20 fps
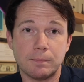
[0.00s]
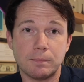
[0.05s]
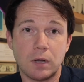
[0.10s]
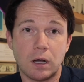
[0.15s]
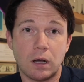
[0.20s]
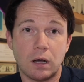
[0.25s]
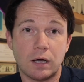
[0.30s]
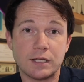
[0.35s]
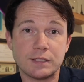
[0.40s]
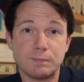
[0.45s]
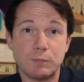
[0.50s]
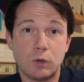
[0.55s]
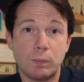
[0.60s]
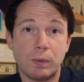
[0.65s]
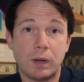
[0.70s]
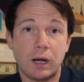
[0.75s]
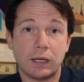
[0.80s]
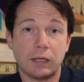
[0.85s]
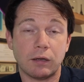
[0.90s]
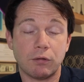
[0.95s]
Osmo
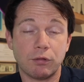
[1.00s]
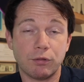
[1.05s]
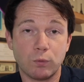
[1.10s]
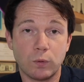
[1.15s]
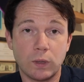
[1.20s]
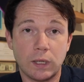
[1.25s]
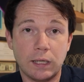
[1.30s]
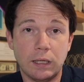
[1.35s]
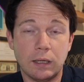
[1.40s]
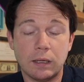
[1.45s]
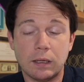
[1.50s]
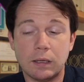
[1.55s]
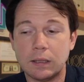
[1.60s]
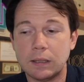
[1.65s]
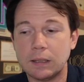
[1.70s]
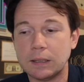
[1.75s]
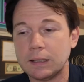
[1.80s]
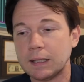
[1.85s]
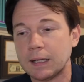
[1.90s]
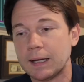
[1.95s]
Pocket 3.
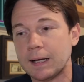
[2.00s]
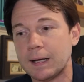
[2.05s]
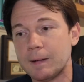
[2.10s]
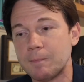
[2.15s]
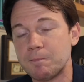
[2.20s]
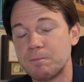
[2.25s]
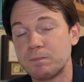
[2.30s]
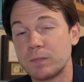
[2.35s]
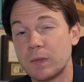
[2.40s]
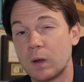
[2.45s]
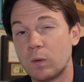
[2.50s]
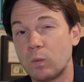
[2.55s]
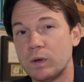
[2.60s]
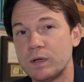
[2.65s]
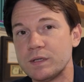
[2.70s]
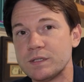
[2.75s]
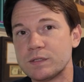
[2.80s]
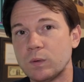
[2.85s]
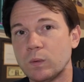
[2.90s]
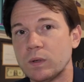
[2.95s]
I
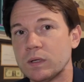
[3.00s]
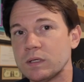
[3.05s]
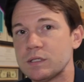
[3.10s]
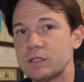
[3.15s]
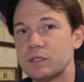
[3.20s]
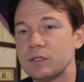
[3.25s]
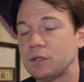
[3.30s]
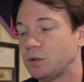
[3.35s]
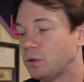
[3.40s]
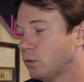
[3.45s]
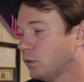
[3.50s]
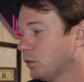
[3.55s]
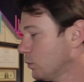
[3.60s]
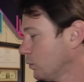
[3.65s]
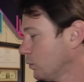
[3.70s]
was going to